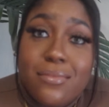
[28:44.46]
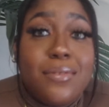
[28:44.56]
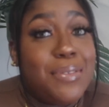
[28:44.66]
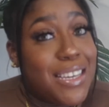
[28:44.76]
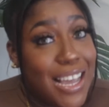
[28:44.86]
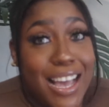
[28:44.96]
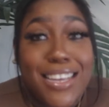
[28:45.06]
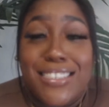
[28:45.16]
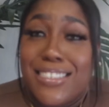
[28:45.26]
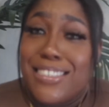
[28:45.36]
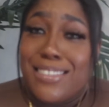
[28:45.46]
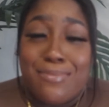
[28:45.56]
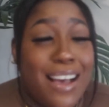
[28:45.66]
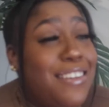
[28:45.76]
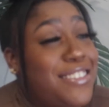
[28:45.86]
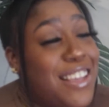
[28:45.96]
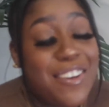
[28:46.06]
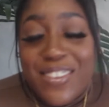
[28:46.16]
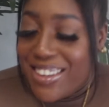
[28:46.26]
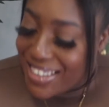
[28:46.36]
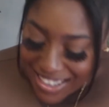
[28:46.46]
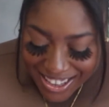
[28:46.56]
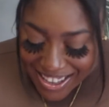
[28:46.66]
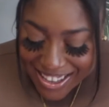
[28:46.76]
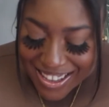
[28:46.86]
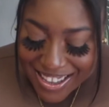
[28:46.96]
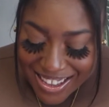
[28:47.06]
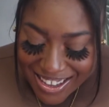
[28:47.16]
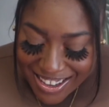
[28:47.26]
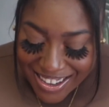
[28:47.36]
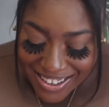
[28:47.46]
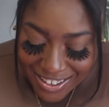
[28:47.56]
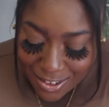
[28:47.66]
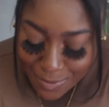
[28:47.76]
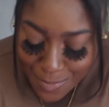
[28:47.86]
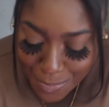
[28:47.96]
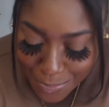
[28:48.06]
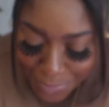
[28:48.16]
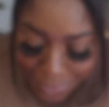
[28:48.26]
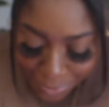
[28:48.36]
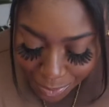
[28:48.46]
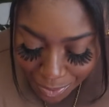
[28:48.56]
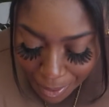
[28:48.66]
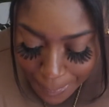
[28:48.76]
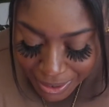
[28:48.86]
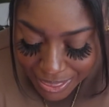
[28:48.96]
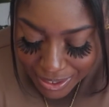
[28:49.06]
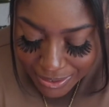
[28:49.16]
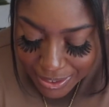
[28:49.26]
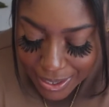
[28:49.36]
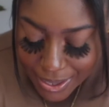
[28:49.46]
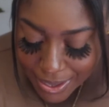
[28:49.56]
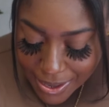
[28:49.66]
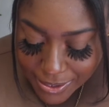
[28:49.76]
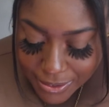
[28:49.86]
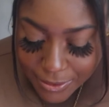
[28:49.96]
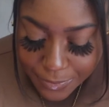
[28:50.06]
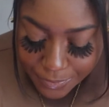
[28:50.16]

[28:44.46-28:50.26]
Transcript: because she smells so good. But this is,